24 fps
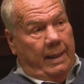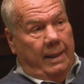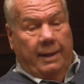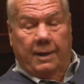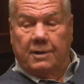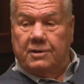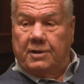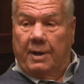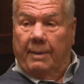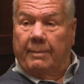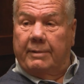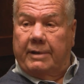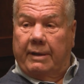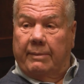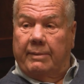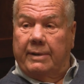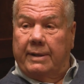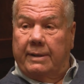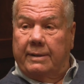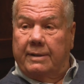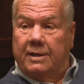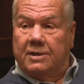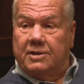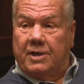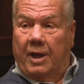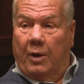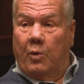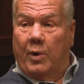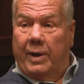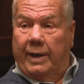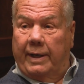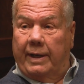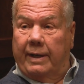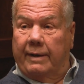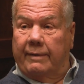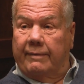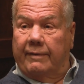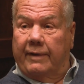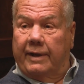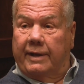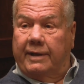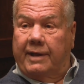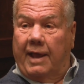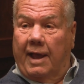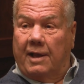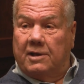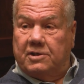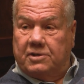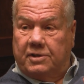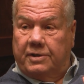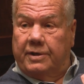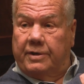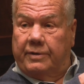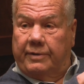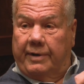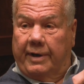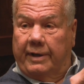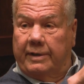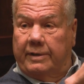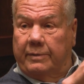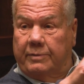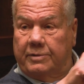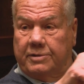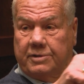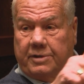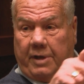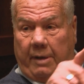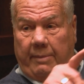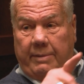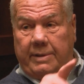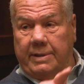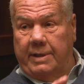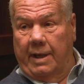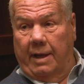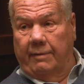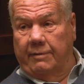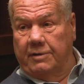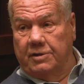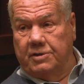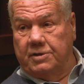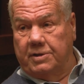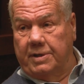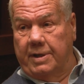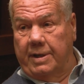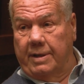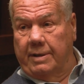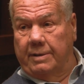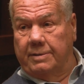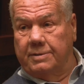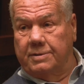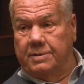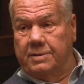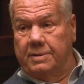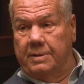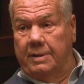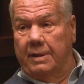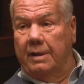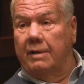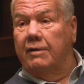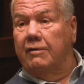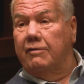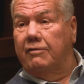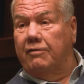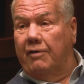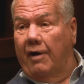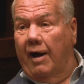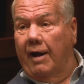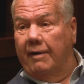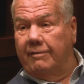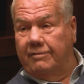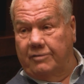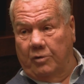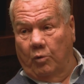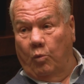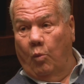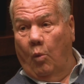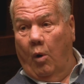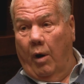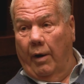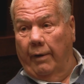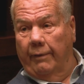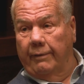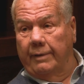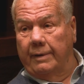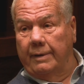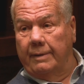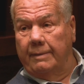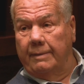As, I'm coming, as I went in, the casting director was coming down the stairs five to one.